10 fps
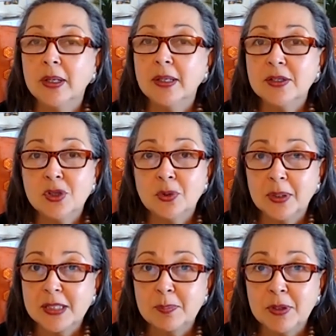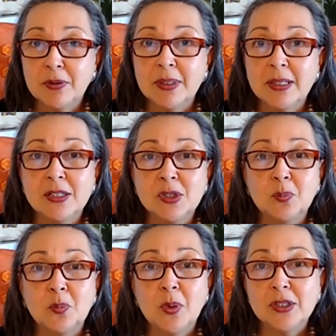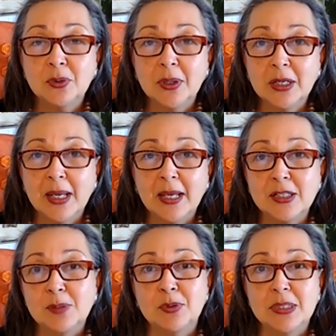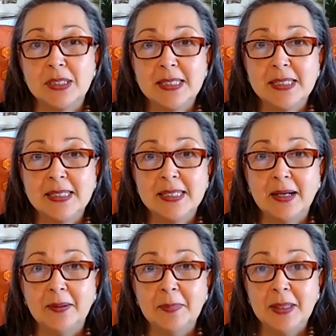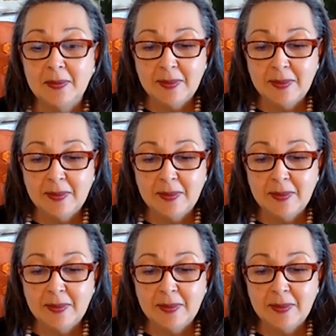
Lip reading: What is your experience? What is your expertise